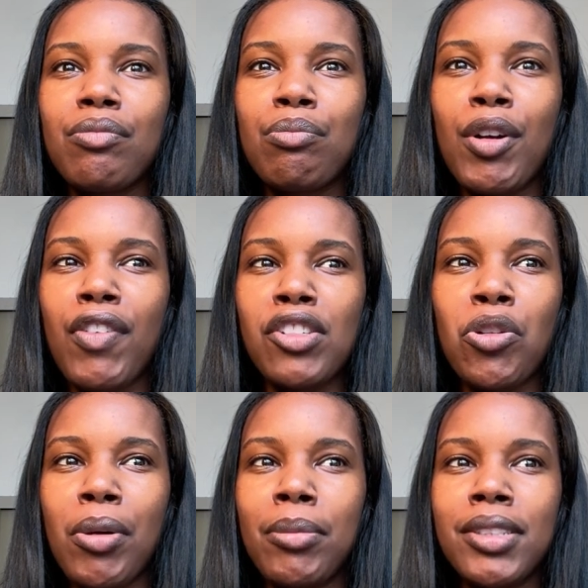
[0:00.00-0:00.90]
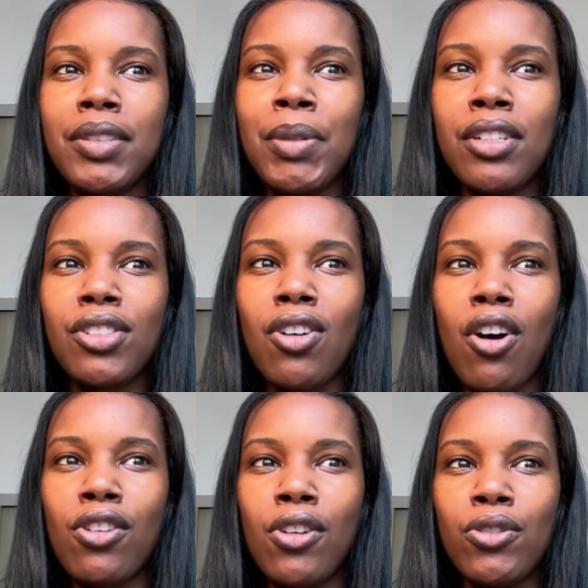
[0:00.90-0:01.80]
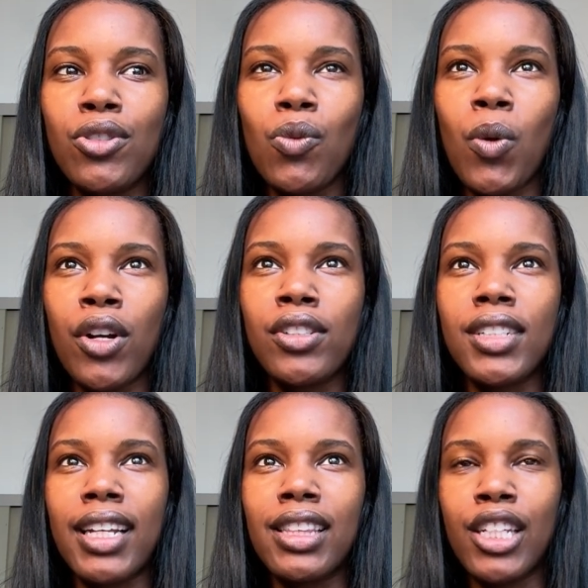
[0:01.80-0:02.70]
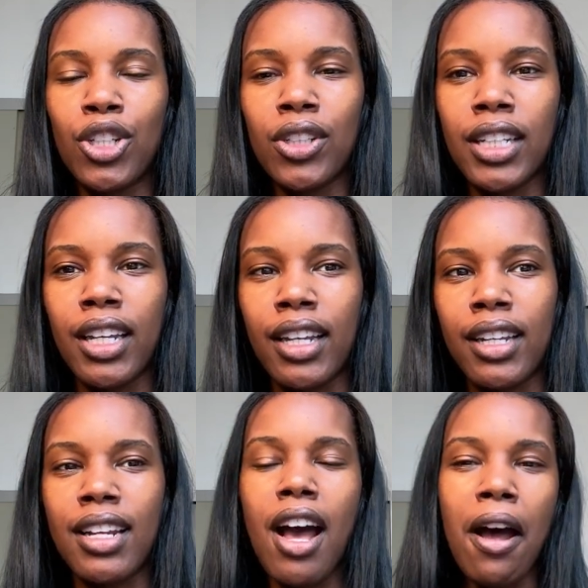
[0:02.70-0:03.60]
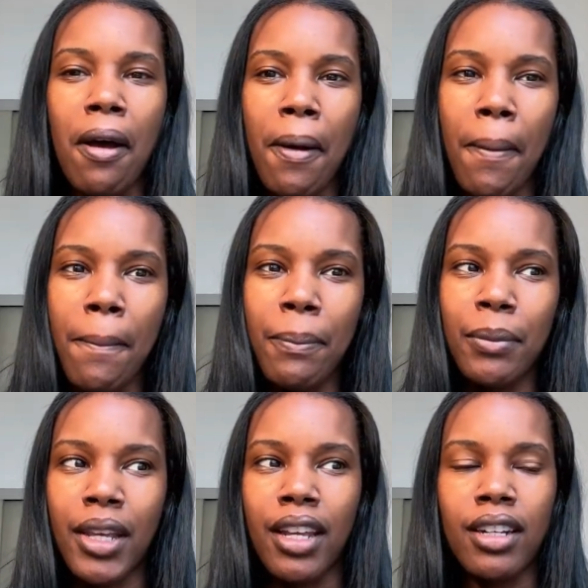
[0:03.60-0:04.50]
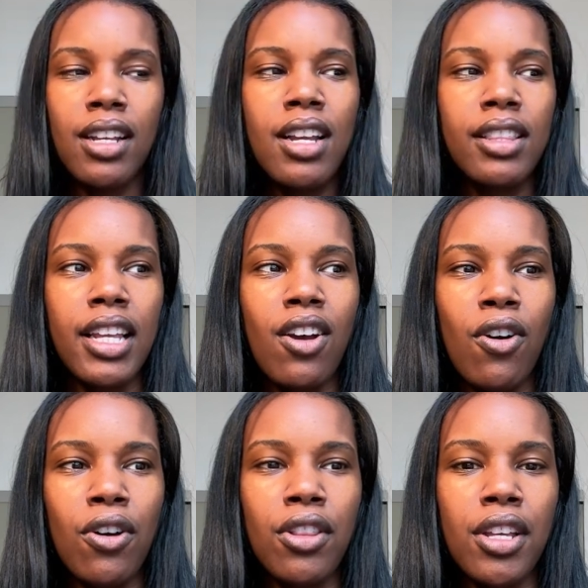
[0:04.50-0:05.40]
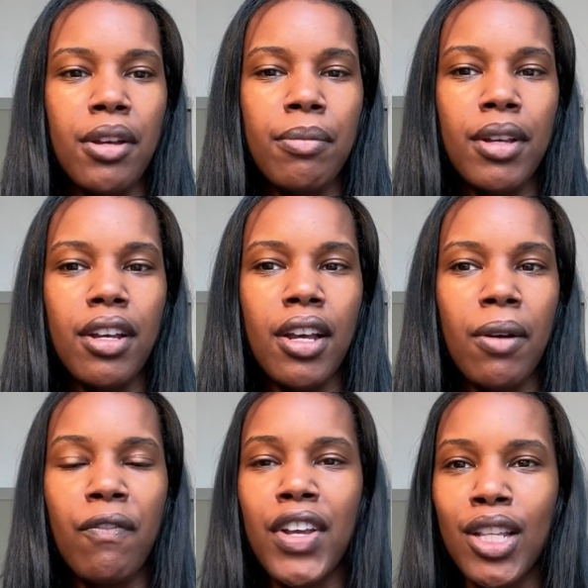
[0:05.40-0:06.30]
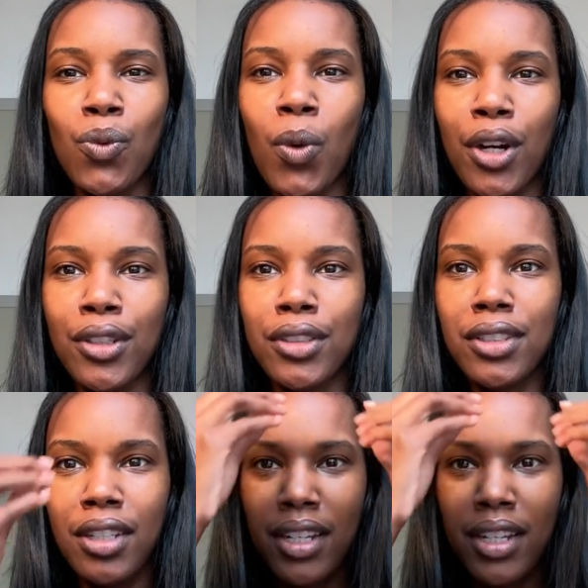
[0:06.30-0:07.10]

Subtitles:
professional public speakers call those words like literally and they call them fill-in words,